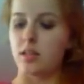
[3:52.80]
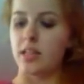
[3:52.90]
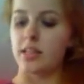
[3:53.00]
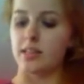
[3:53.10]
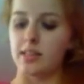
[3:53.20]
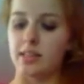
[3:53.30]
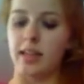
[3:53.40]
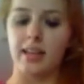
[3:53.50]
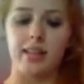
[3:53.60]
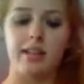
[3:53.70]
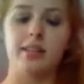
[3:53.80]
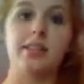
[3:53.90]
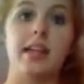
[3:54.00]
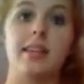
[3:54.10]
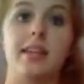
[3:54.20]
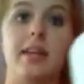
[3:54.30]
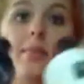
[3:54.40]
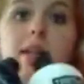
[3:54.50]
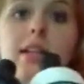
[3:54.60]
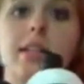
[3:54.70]
this like little set thing
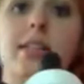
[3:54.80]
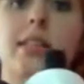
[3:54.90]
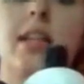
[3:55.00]
because